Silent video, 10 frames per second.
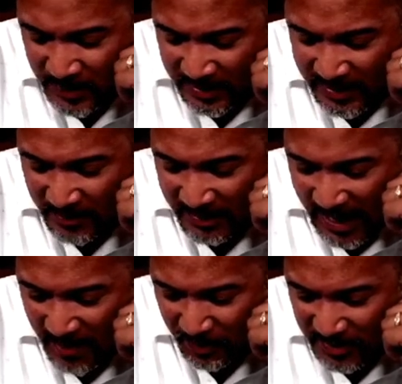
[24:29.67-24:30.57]
Kim
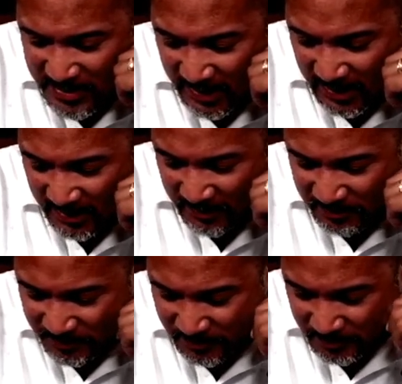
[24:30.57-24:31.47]
Camper is on,
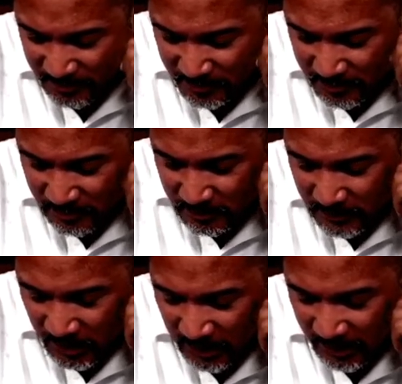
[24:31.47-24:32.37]

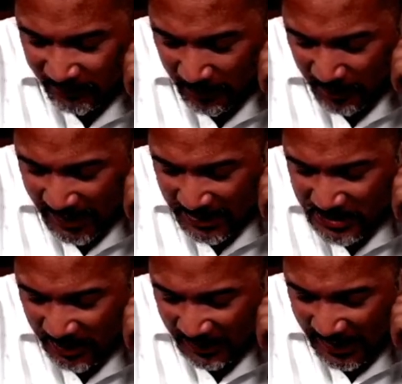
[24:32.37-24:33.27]
Olivia Perez
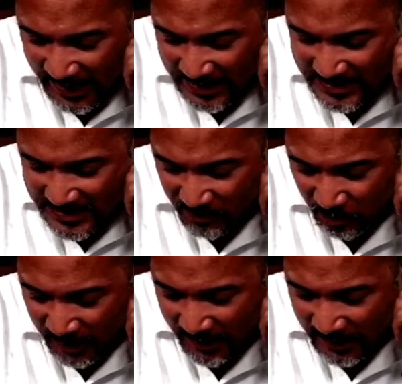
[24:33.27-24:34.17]
Reyes,
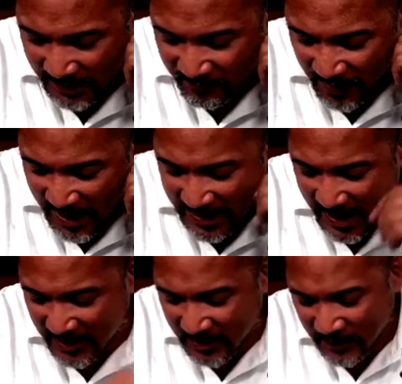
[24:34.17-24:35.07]
Raylin
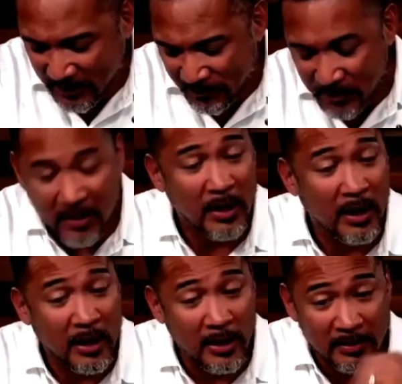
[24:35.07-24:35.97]
Valle,
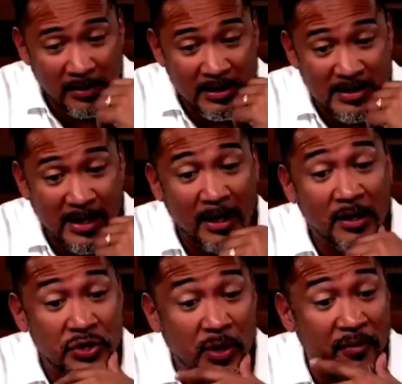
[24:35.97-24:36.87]
uh, extending
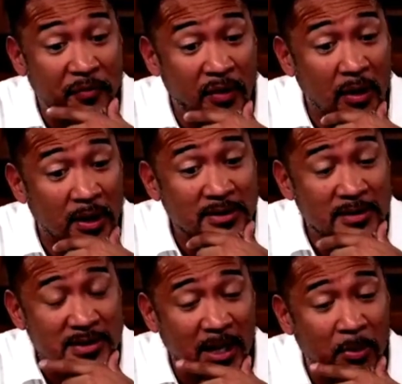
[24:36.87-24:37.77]
sorry for your loss,
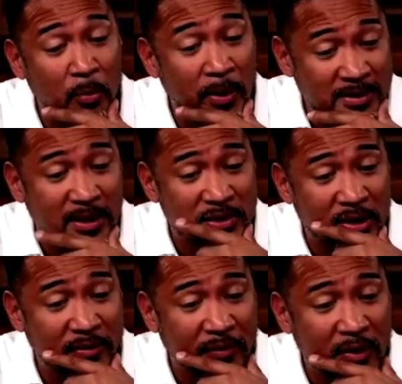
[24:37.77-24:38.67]
Sable. We extend
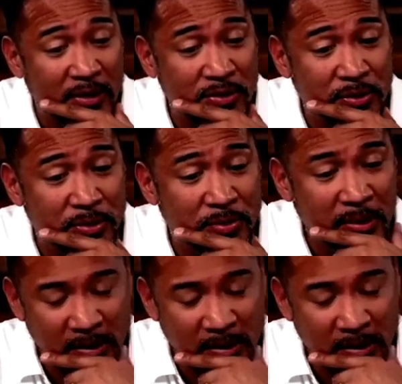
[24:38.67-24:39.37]
sorry for your loss too.